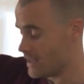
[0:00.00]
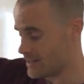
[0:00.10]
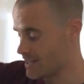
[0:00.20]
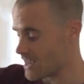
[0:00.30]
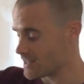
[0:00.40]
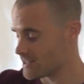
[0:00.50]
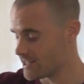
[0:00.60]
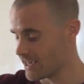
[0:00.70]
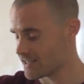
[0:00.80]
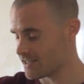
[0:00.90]
It says
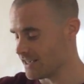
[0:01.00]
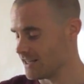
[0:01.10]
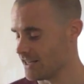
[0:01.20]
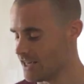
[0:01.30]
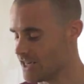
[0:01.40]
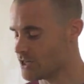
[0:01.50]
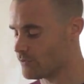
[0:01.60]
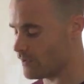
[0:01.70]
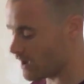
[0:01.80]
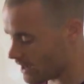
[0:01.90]
6 in
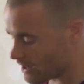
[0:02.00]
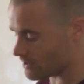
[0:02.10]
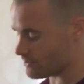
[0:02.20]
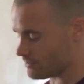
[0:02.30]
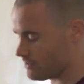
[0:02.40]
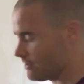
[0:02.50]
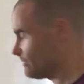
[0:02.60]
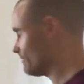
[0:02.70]
each phase.